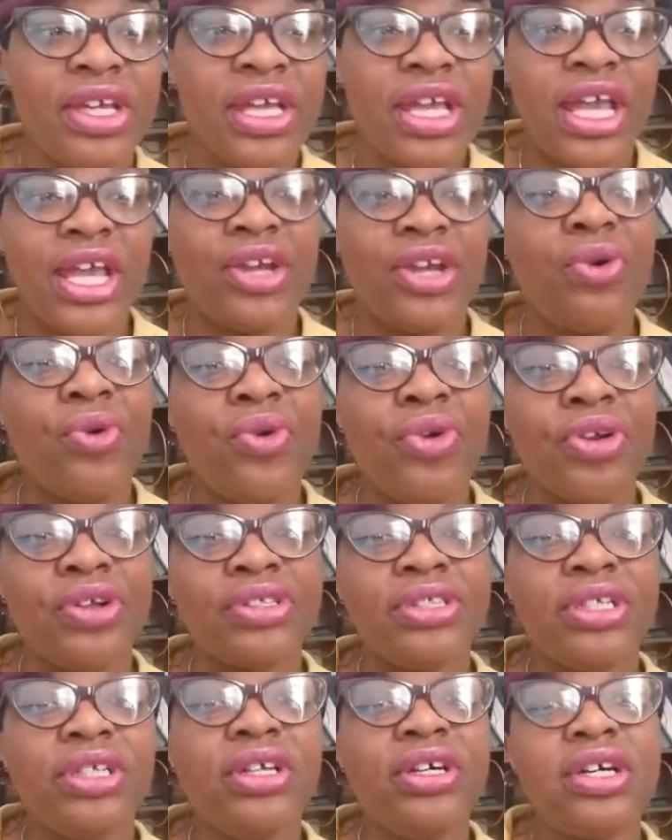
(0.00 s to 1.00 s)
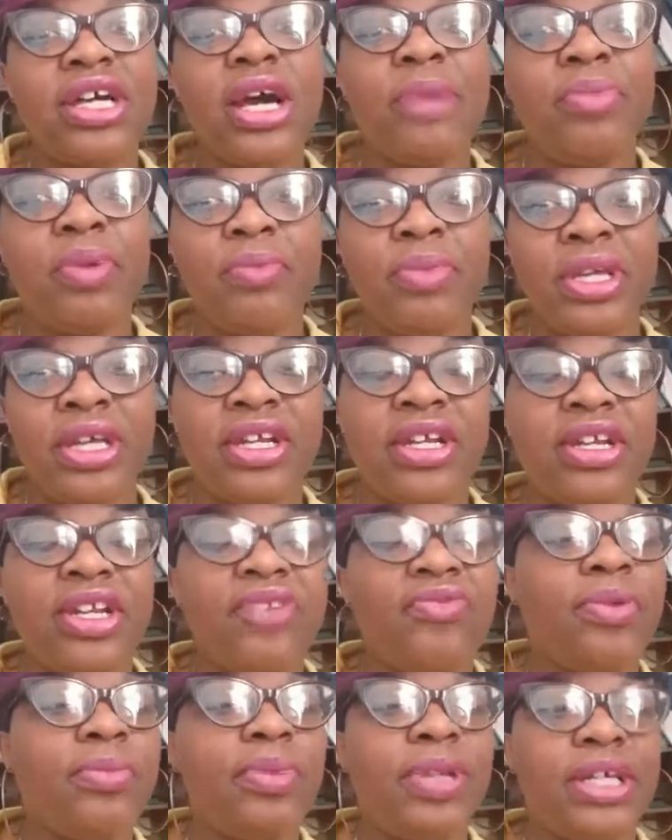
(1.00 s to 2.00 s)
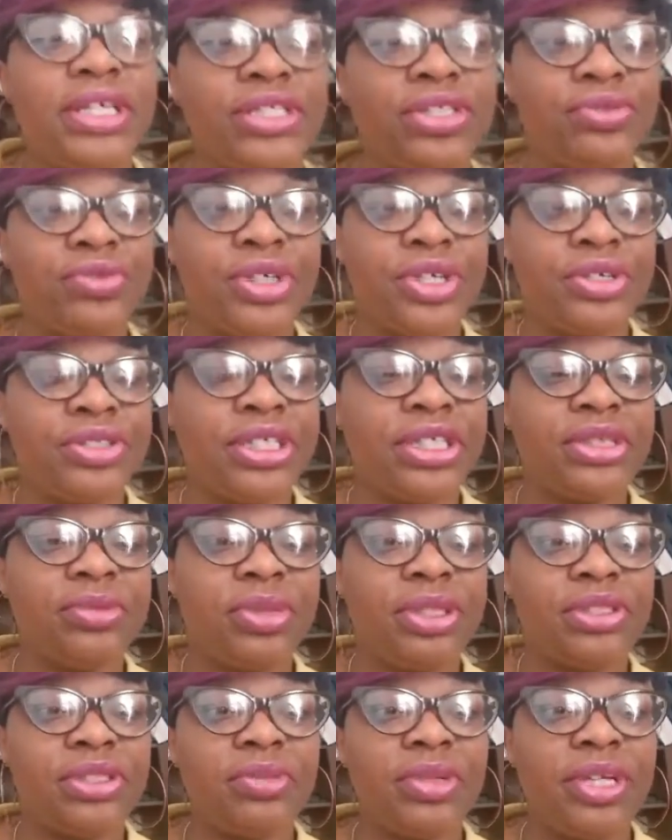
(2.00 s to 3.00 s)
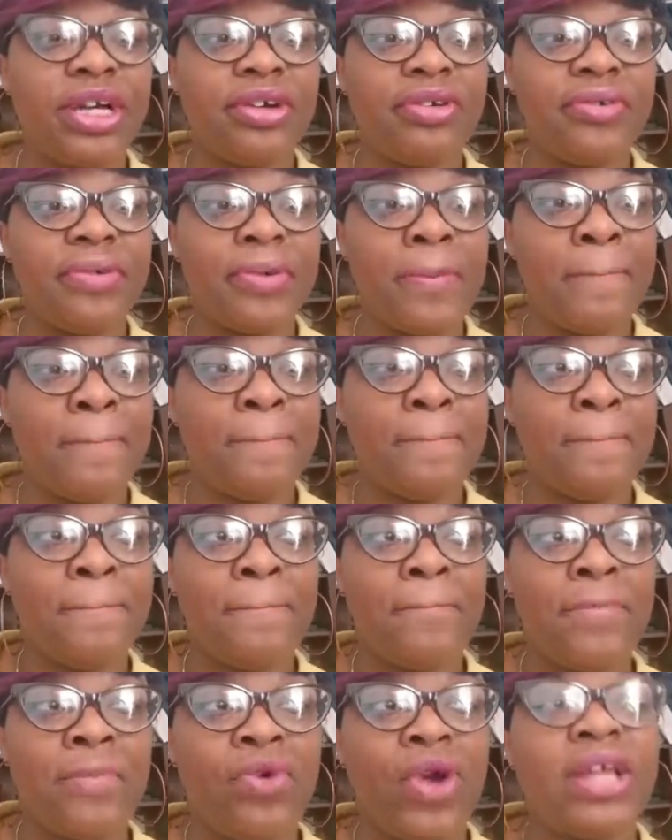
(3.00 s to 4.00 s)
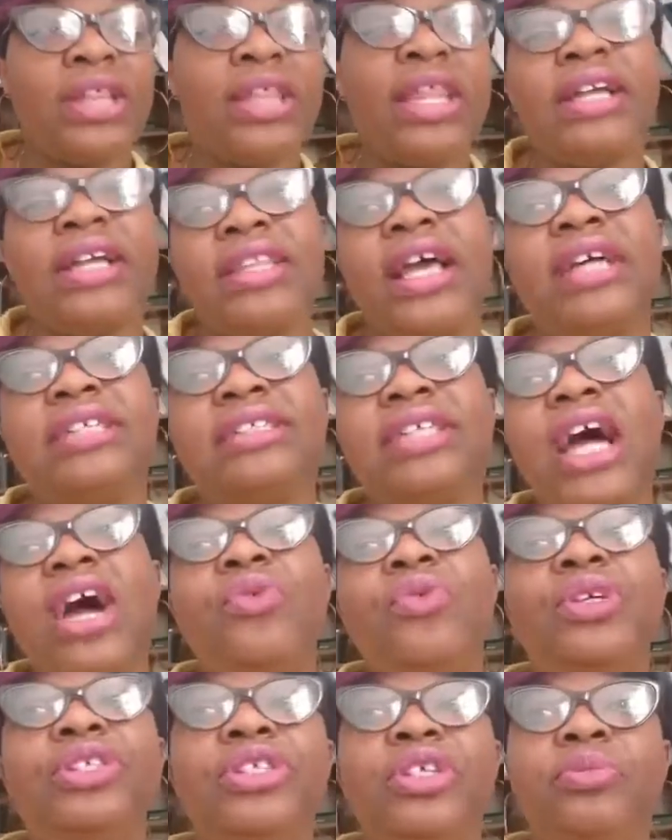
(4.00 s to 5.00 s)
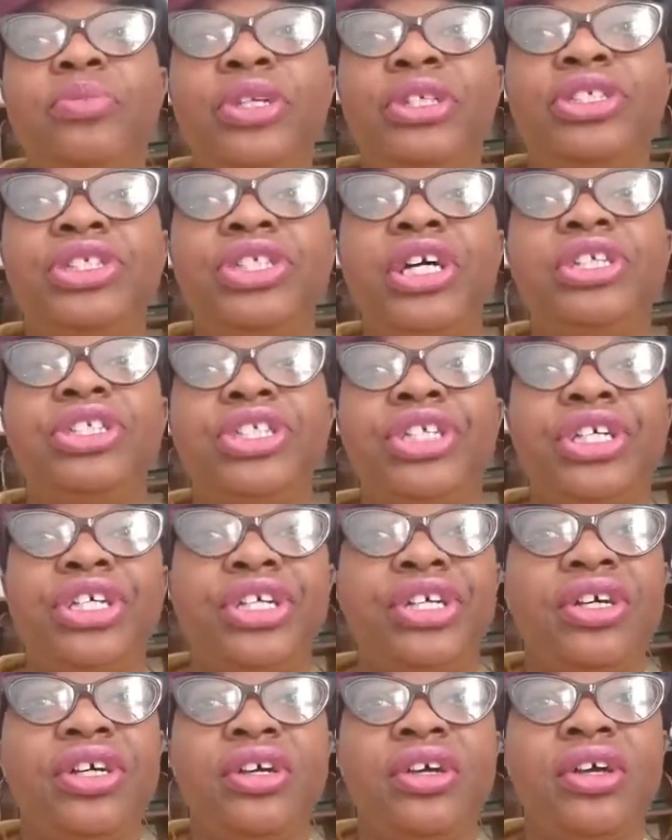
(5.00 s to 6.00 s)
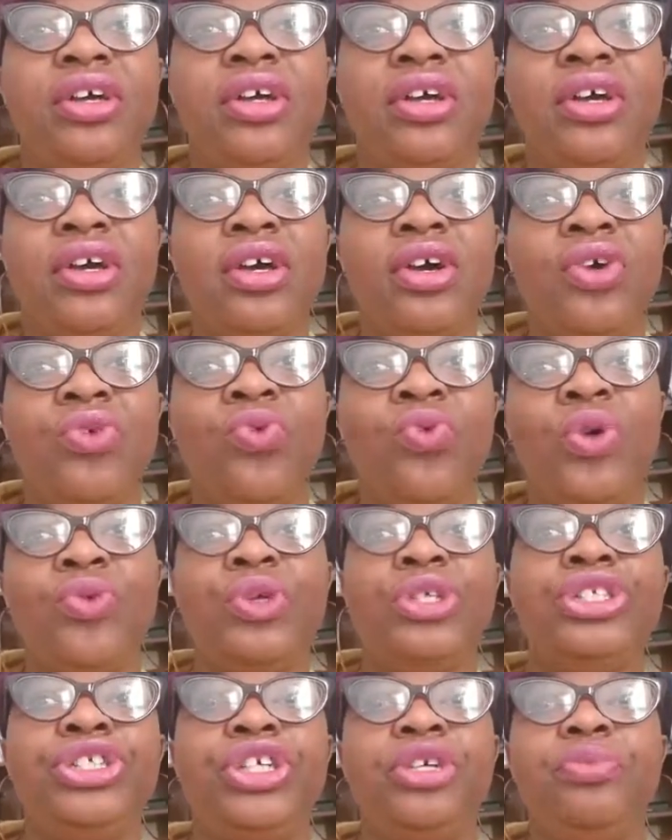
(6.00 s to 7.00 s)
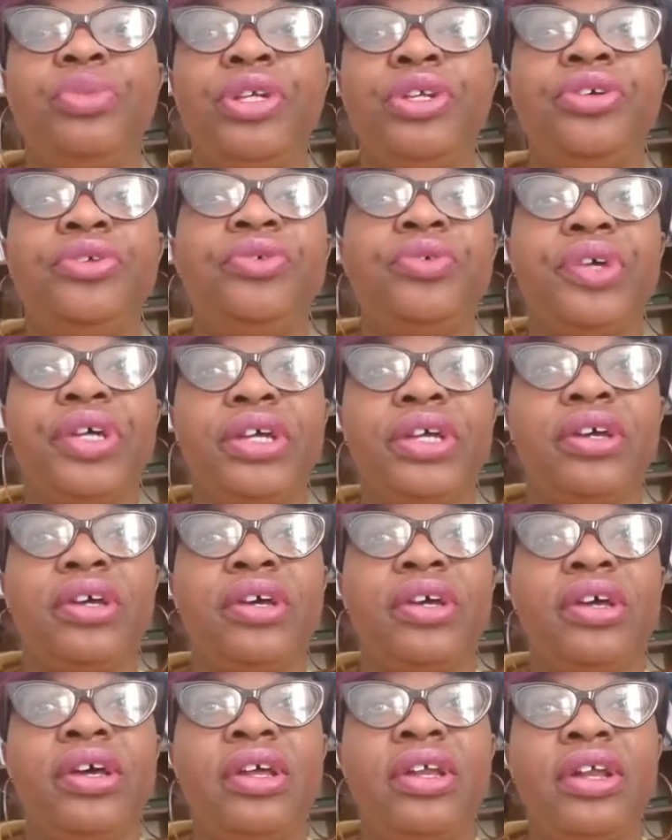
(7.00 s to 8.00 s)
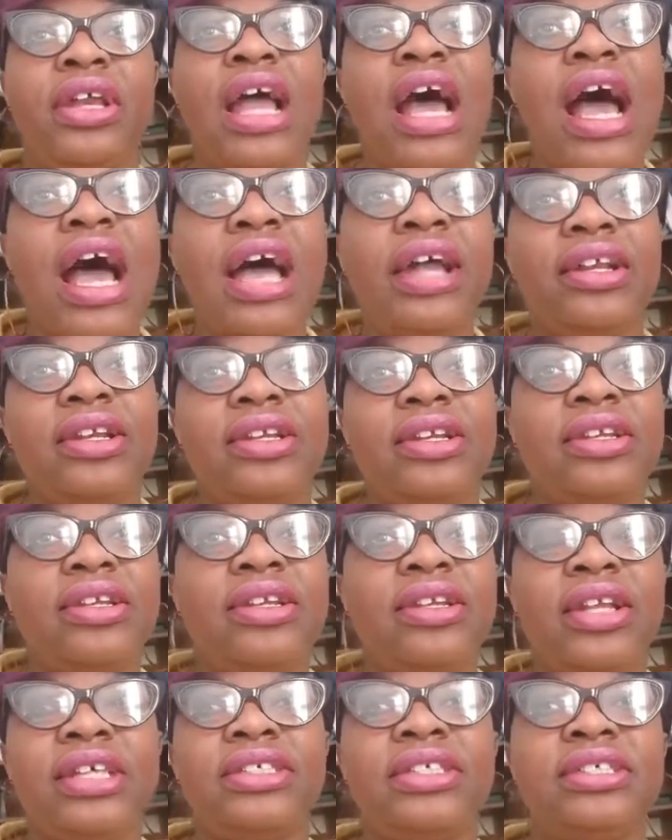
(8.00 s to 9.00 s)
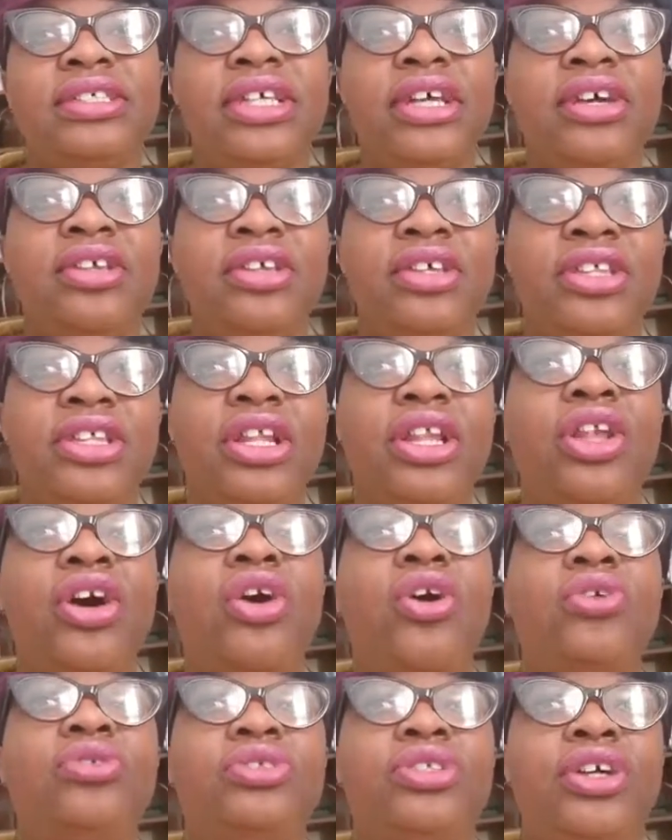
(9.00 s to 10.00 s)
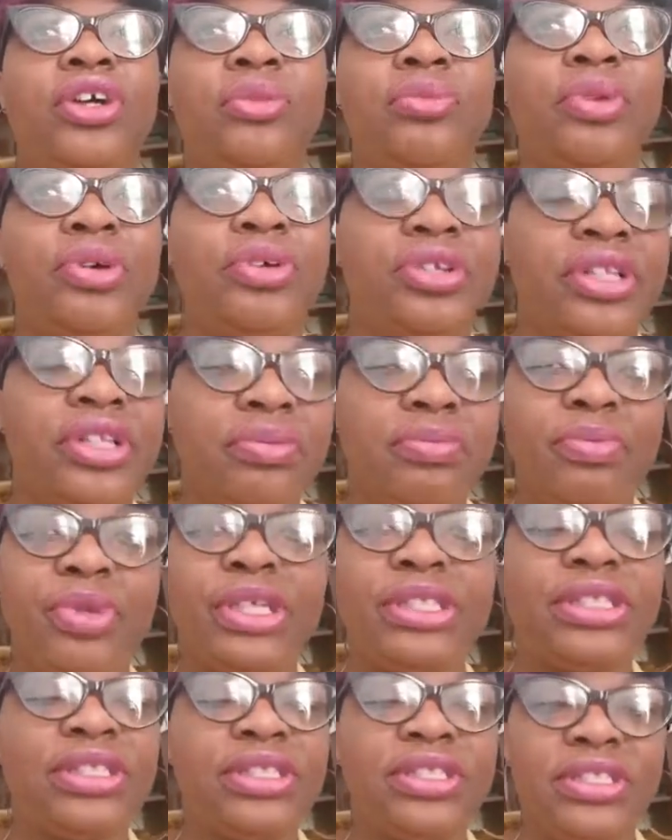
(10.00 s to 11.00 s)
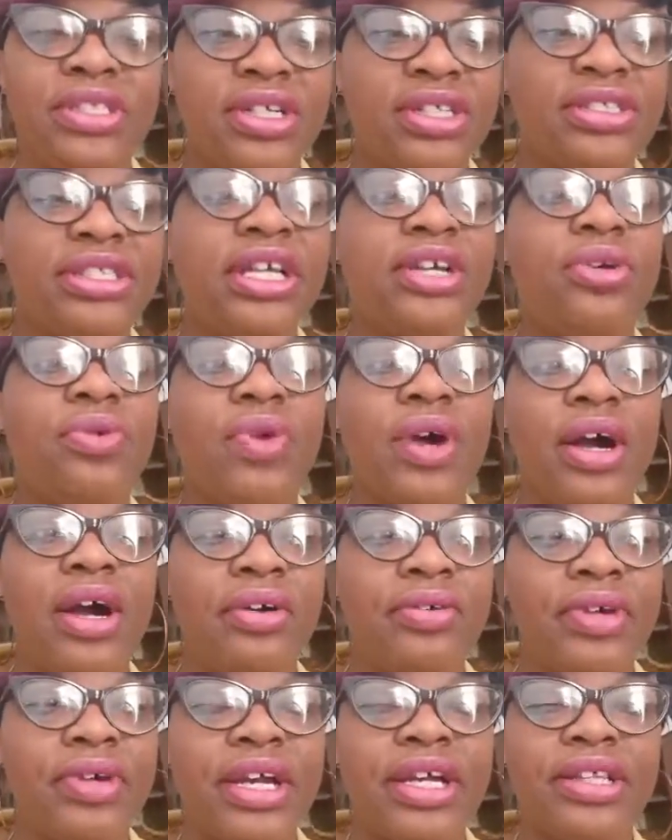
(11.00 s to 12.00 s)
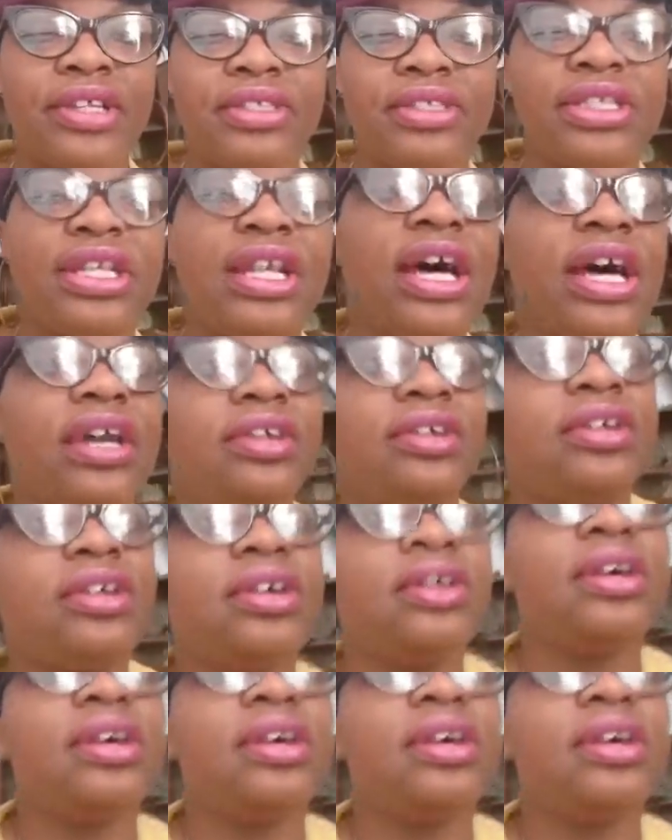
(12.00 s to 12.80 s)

in order to look up and be in a different place 3 or 6 months from now? Right? Like, that's how we should be judging what we should be doing, not necessarily the long term. Building the business is going to take a while, right? There's a lot of